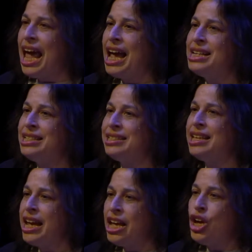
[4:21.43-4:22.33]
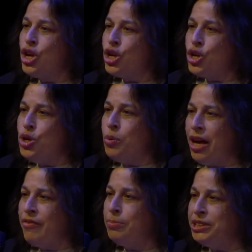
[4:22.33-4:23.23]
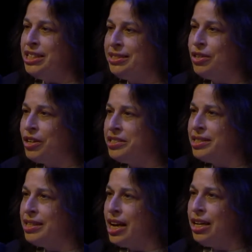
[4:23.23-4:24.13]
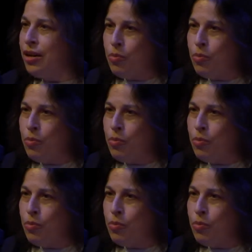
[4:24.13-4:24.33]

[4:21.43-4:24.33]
and to say, you have a place in our society.